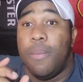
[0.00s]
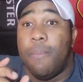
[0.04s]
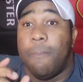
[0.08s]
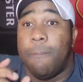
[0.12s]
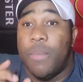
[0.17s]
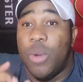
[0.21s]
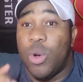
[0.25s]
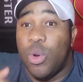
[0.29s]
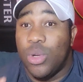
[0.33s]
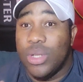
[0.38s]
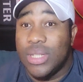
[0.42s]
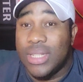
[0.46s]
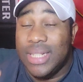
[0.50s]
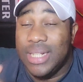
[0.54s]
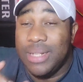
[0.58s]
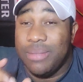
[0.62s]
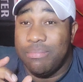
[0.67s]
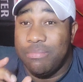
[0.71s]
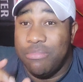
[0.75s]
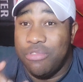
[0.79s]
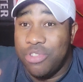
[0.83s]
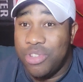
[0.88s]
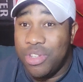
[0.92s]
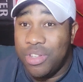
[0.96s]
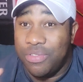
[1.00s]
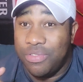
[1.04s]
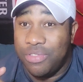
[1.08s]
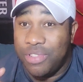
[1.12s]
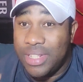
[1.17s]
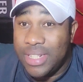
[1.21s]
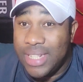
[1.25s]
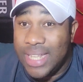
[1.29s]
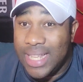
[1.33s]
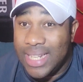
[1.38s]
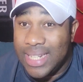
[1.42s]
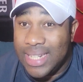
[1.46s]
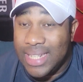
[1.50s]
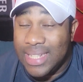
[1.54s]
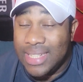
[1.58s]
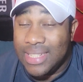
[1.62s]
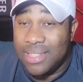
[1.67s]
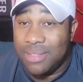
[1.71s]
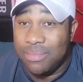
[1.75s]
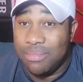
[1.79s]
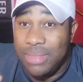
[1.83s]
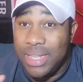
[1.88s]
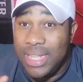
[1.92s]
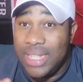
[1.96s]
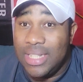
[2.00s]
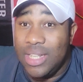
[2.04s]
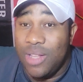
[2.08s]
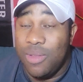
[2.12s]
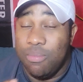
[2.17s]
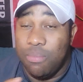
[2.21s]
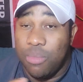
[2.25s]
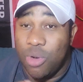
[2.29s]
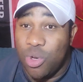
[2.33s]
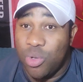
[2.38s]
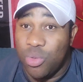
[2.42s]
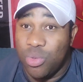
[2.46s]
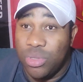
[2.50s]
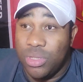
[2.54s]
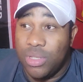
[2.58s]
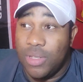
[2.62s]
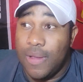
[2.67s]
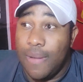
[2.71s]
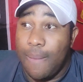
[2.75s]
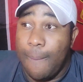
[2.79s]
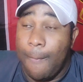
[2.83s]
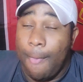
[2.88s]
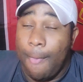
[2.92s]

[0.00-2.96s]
mostly Bruno Fernandes. Mason Mount,